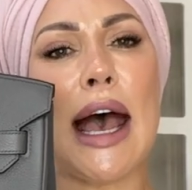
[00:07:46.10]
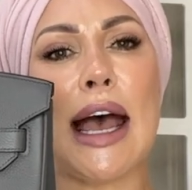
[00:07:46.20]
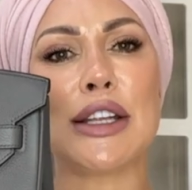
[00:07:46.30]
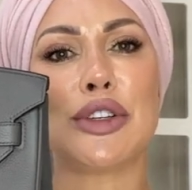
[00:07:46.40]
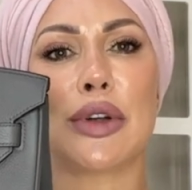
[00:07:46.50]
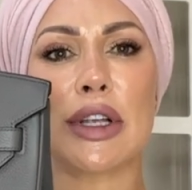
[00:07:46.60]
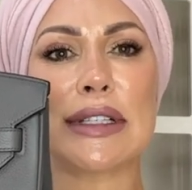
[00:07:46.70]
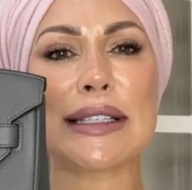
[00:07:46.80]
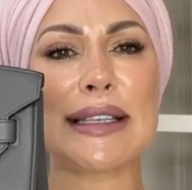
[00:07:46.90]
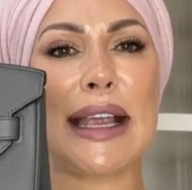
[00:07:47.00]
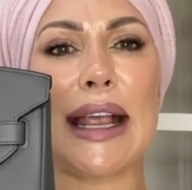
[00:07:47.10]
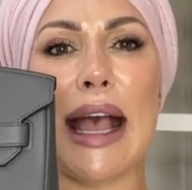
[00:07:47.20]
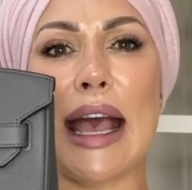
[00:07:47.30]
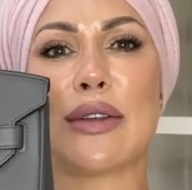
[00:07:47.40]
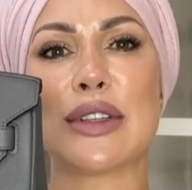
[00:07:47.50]
and you can see
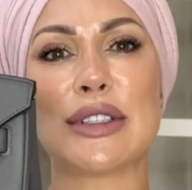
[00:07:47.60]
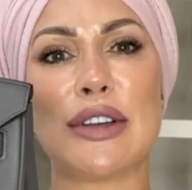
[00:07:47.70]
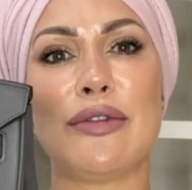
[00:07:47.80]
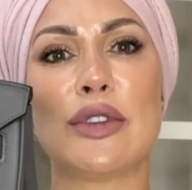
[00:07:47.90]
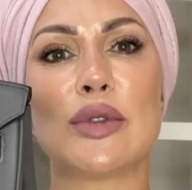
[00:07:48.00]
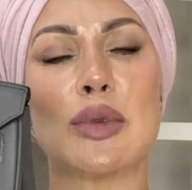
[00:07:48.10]
how the difference